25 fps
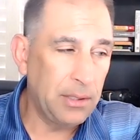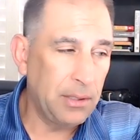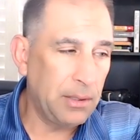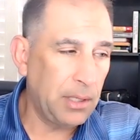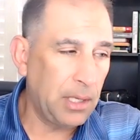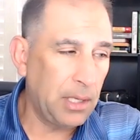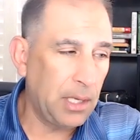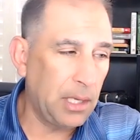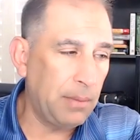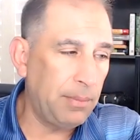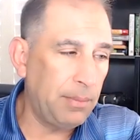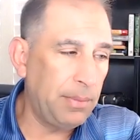
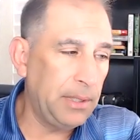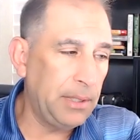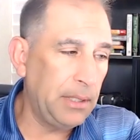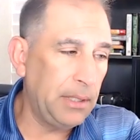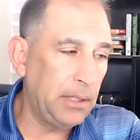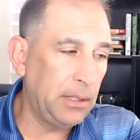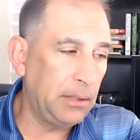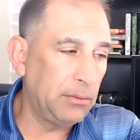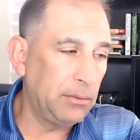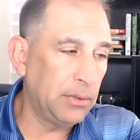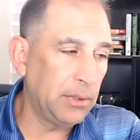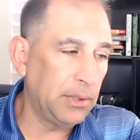uh,
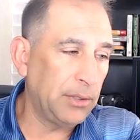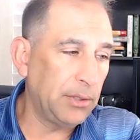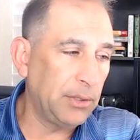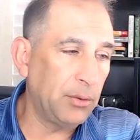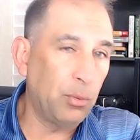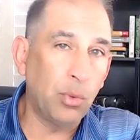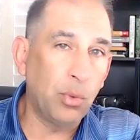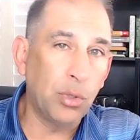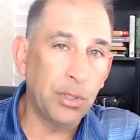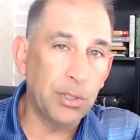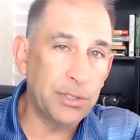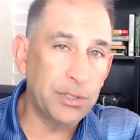being really the
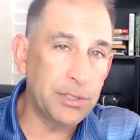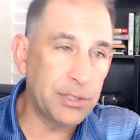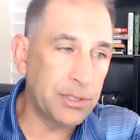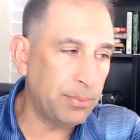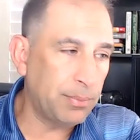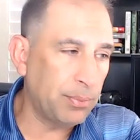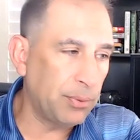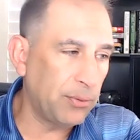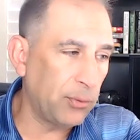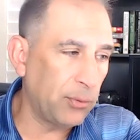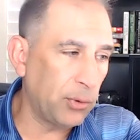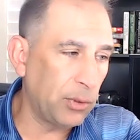worst
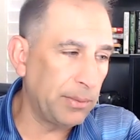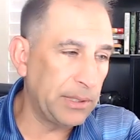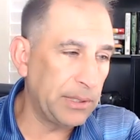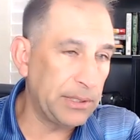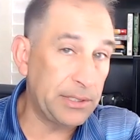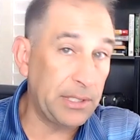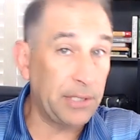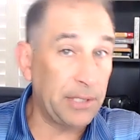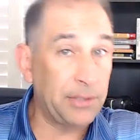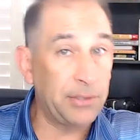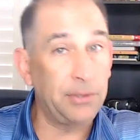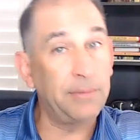performing
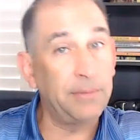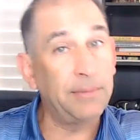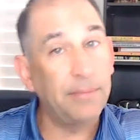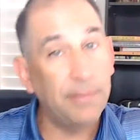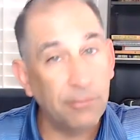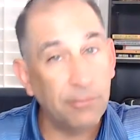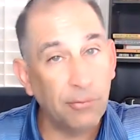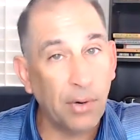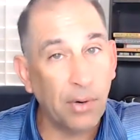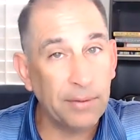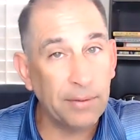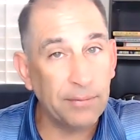sector,
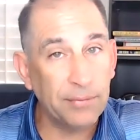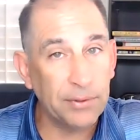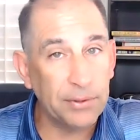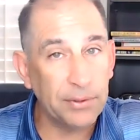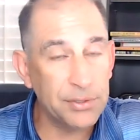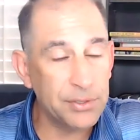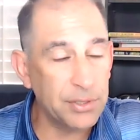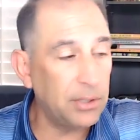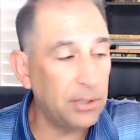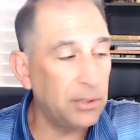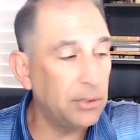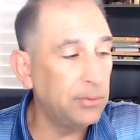rightfully
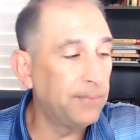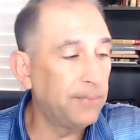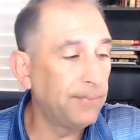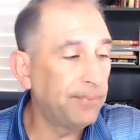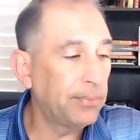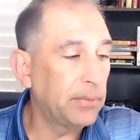so,